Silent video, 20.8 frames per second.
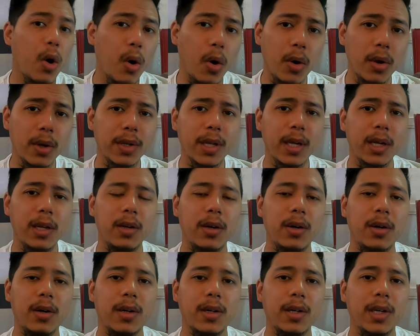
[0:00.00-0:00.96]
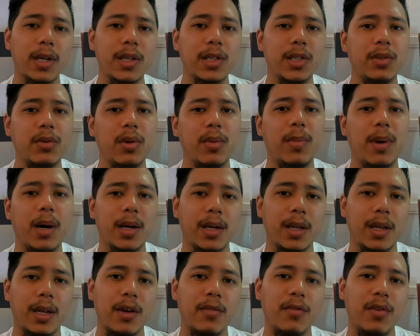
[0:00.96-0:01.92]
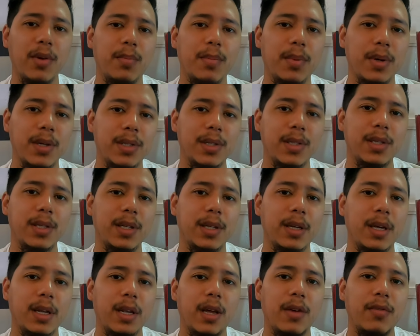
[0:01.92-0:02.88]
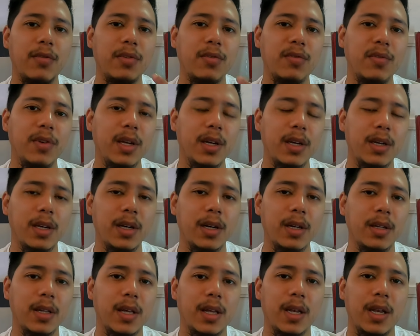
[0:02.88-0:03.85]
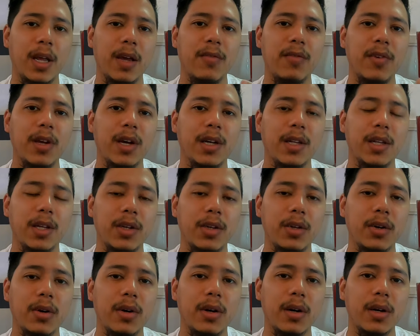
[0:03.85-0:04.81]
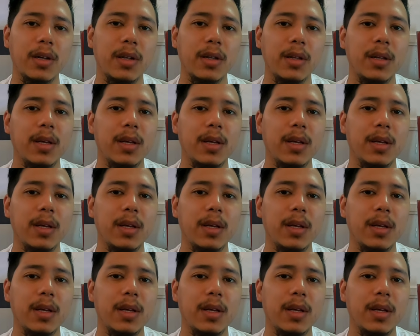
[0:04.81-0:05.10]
All day long, she will bark at every person, at every vehicle, at every other dog.